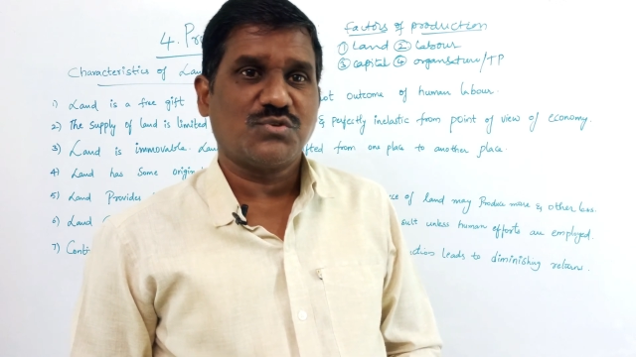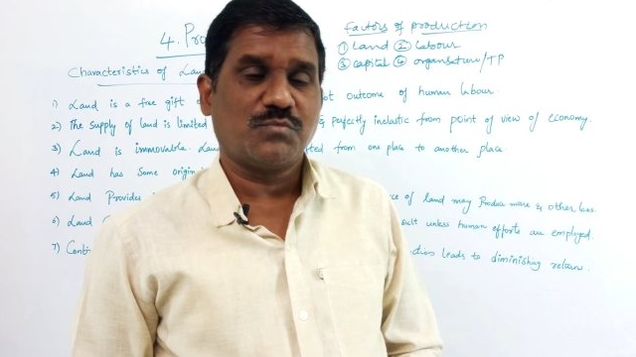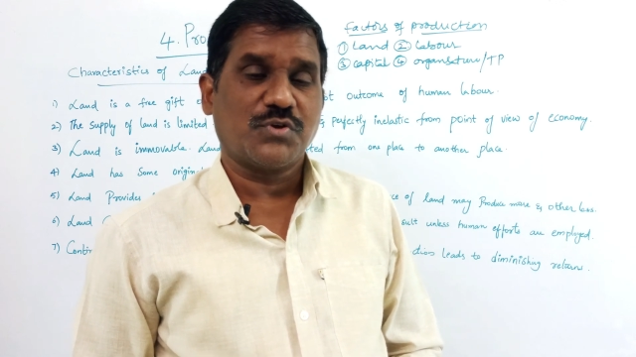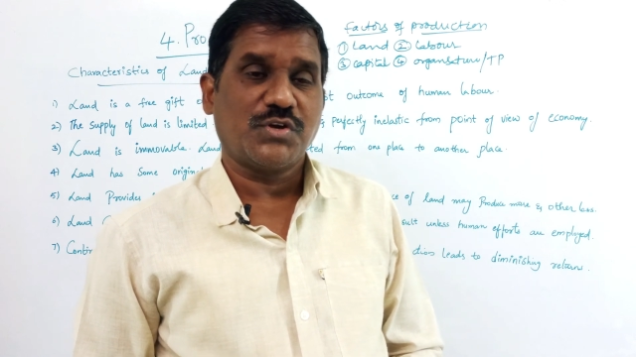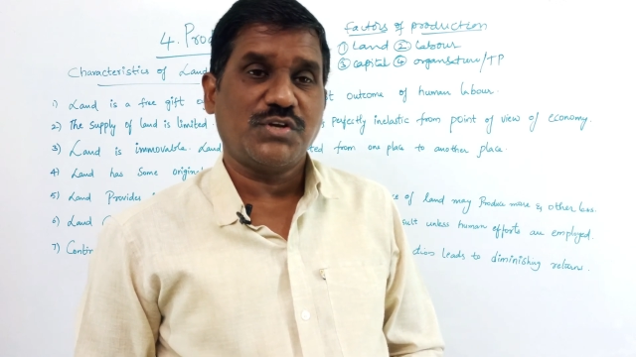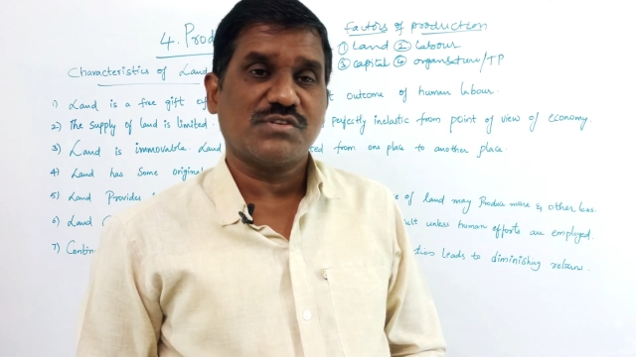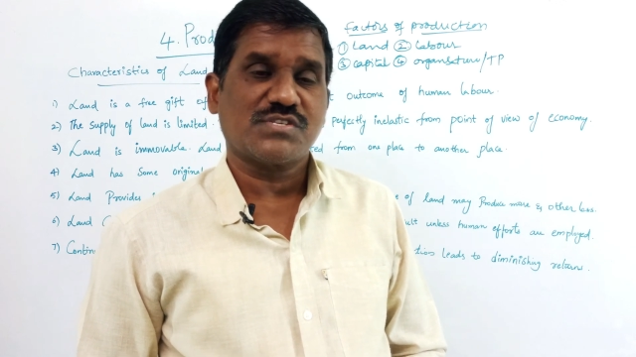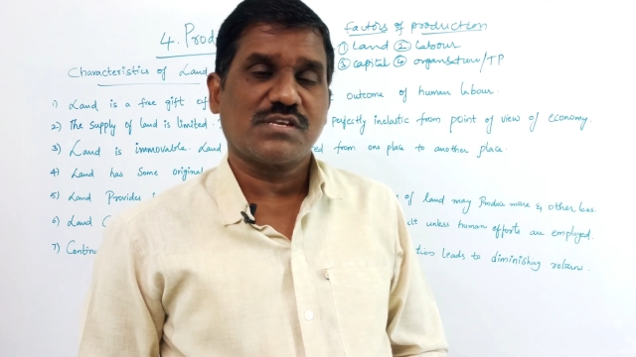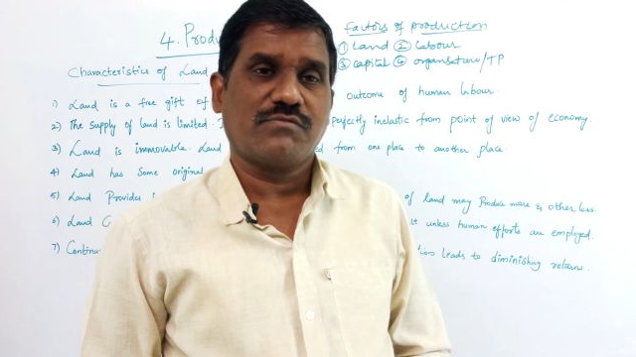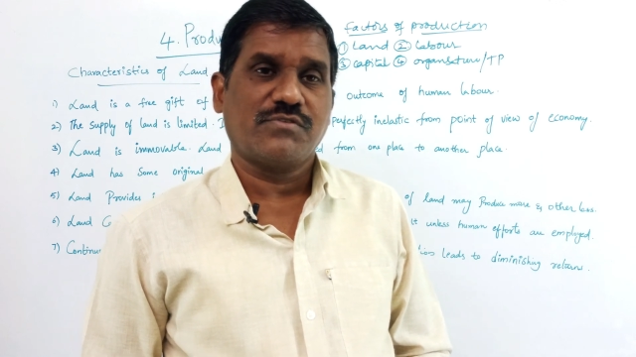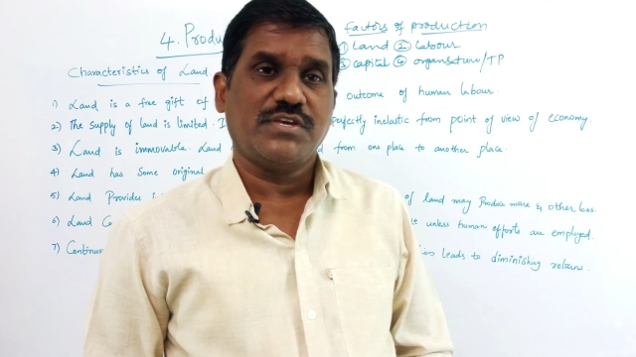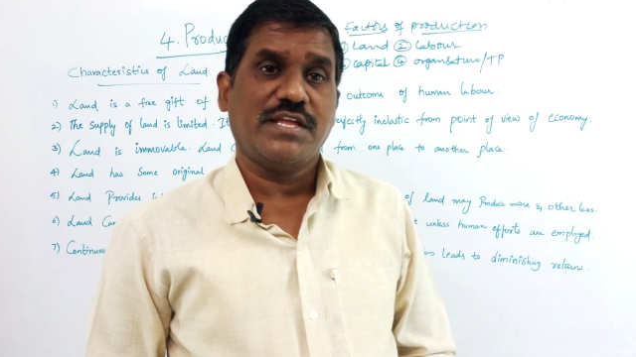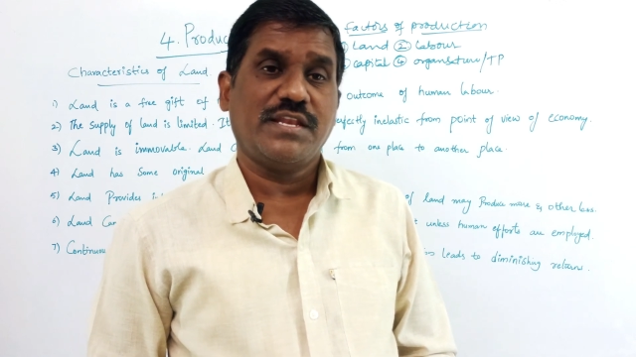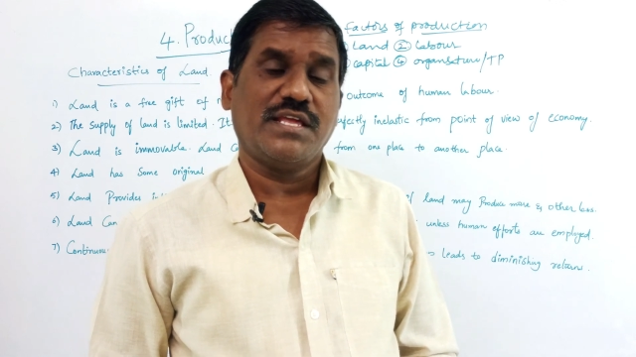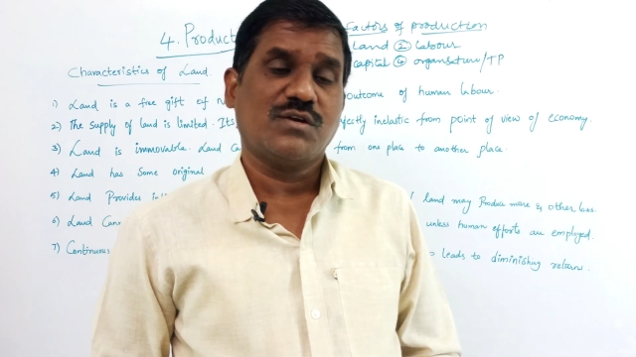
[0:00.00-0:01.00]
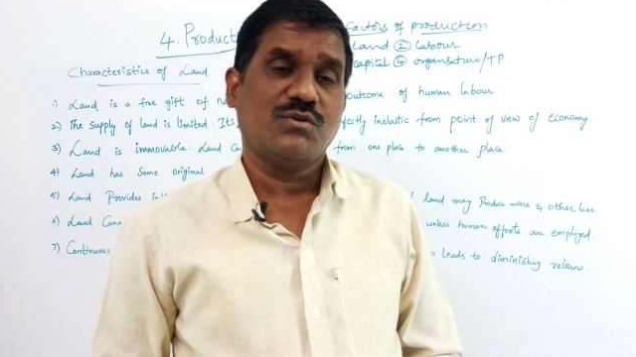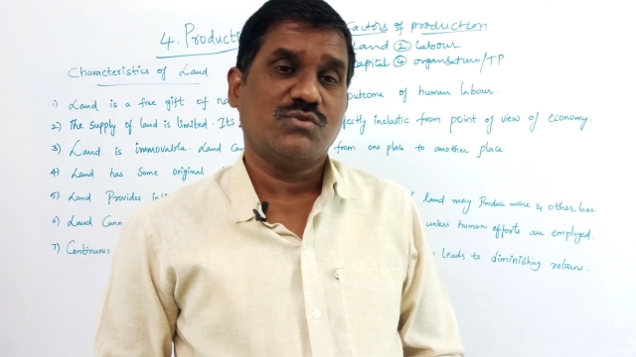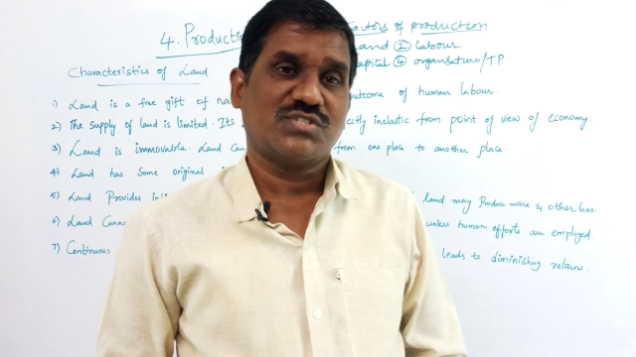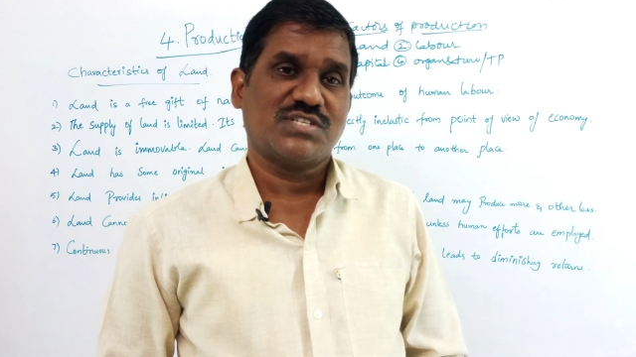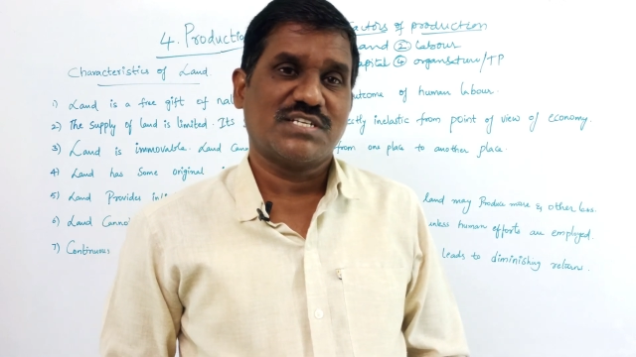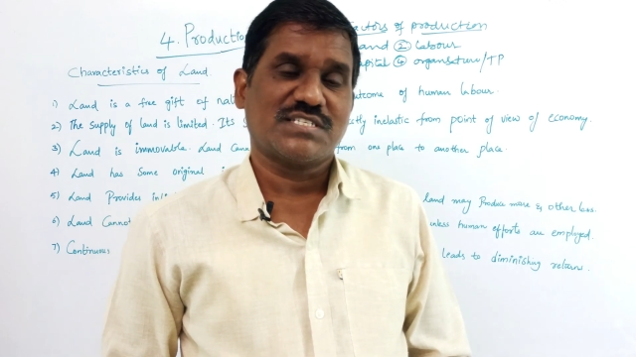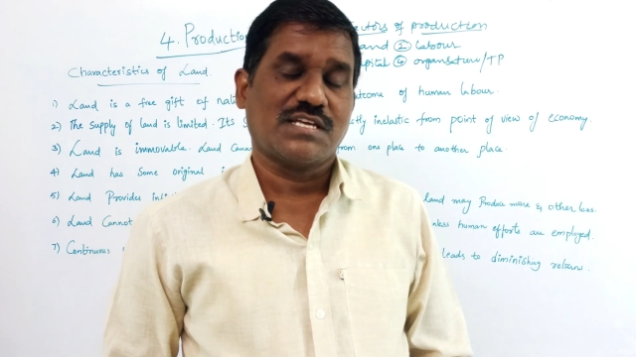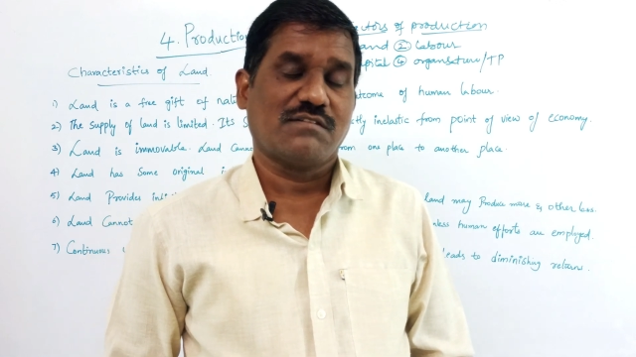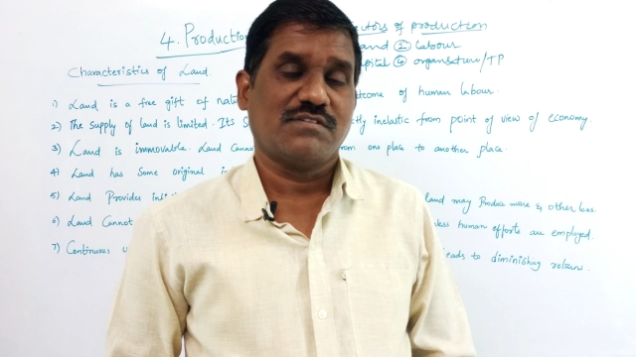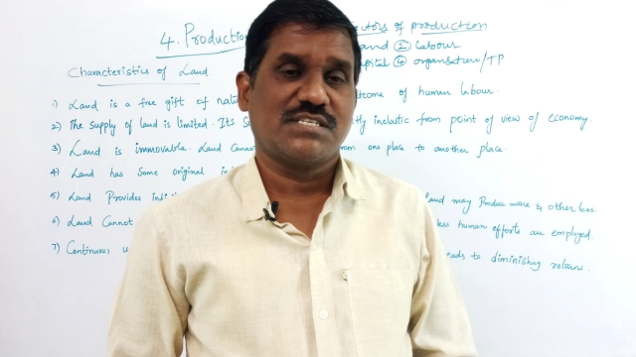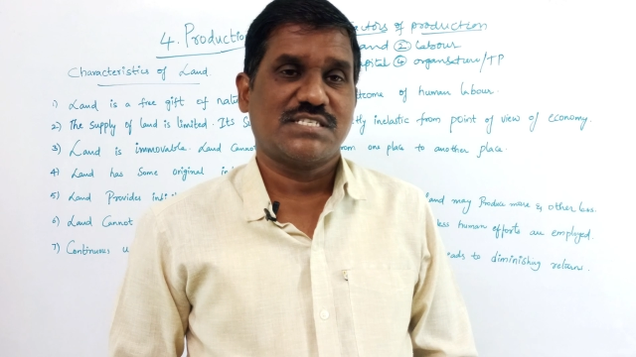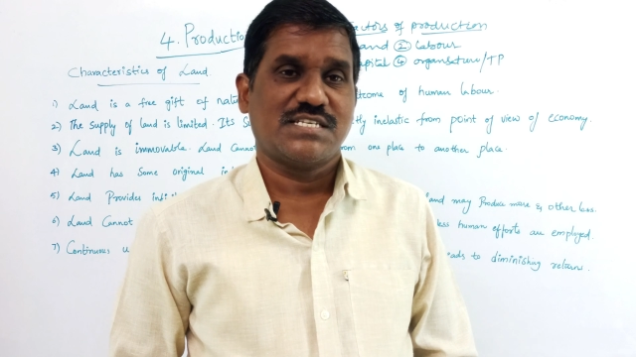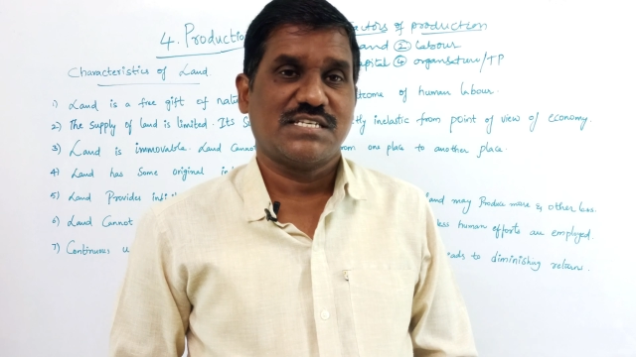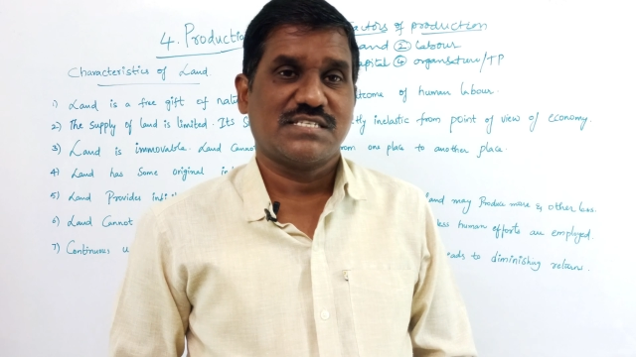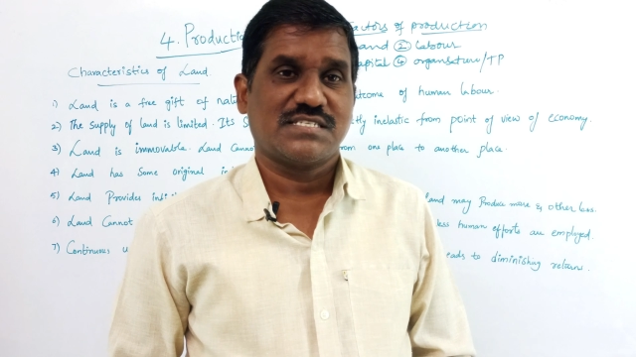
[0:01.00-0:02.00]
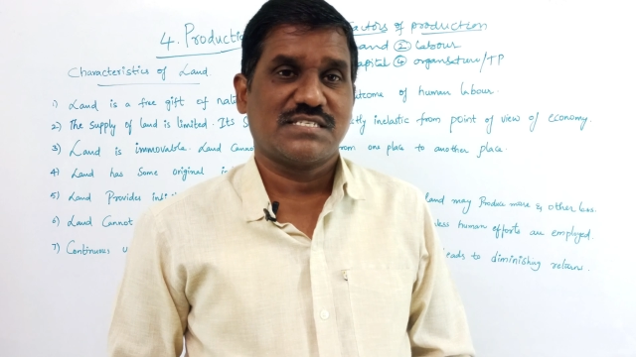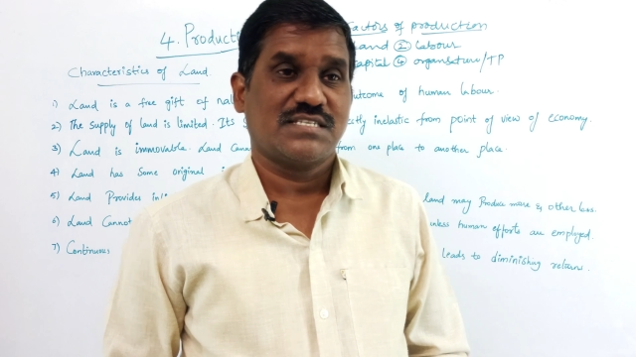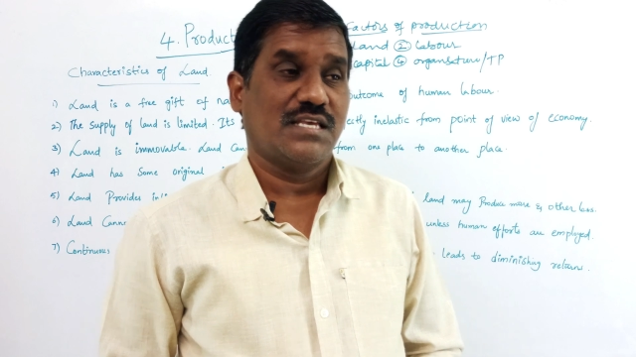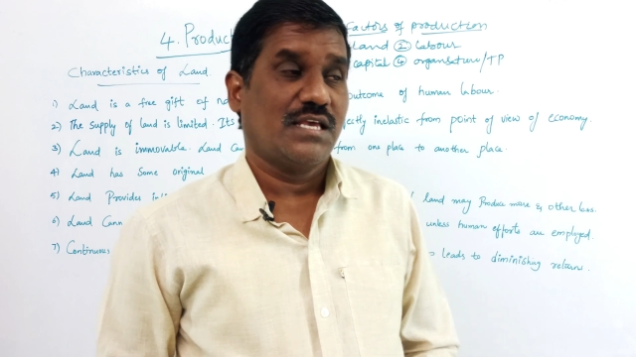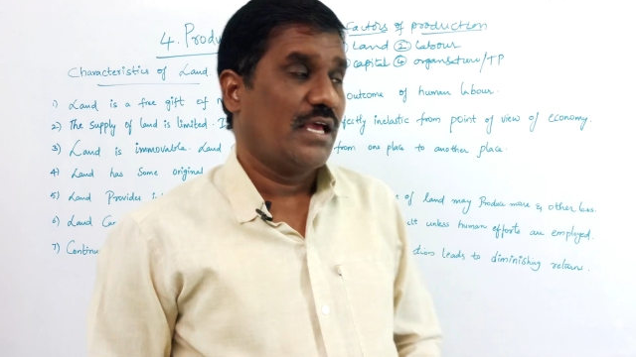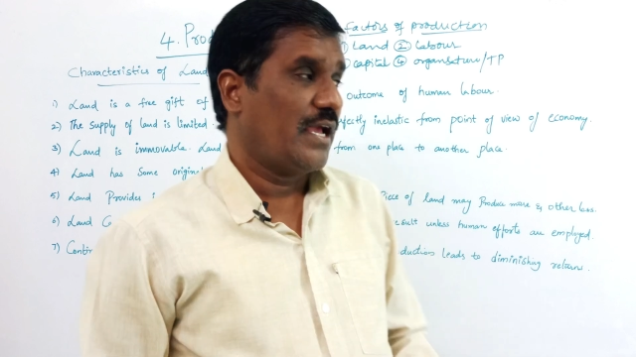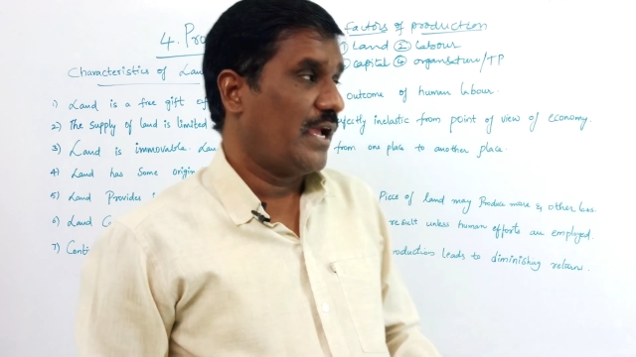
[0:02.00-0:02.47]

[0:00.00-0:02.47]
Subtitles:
to produce of any goods and services.